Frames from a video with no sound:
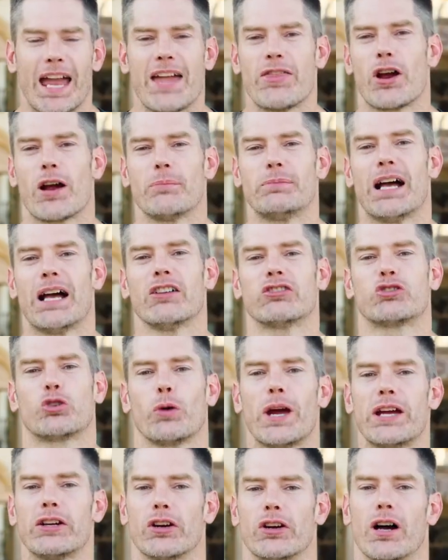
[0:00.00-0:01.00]
In a
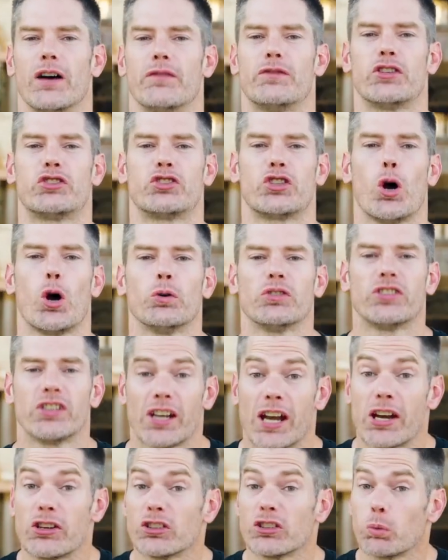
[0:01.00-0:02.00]
statement, director
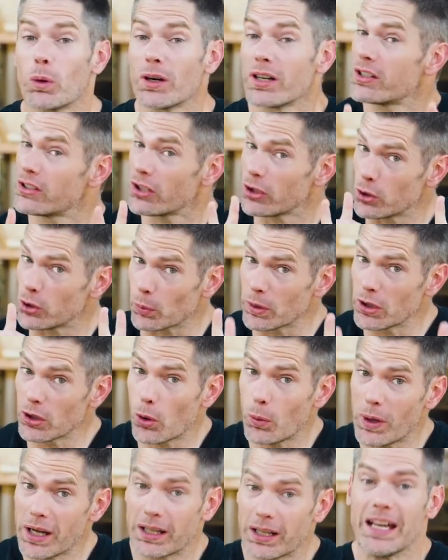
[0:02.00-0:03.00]
Dallas Jenkins said
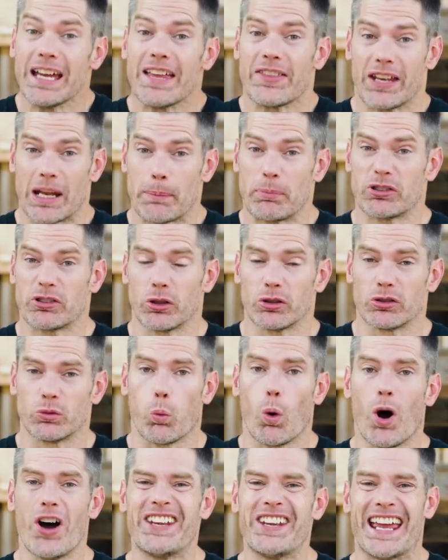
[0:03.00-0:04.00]
they did not spend
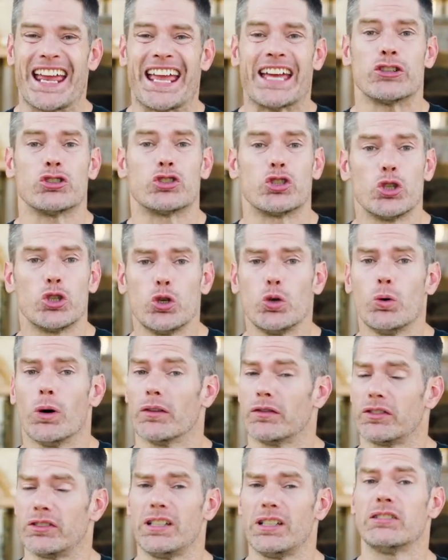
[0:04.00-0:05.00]
anything on
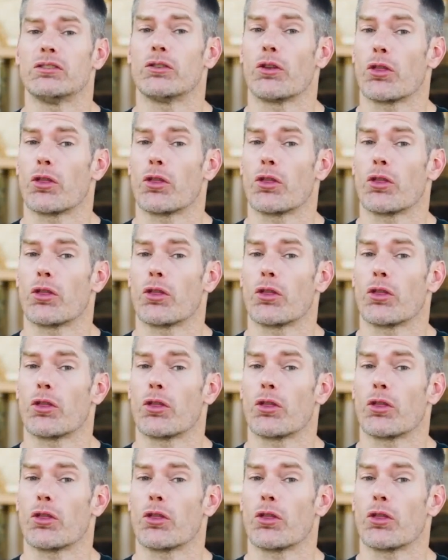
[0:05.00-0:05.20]
marketing.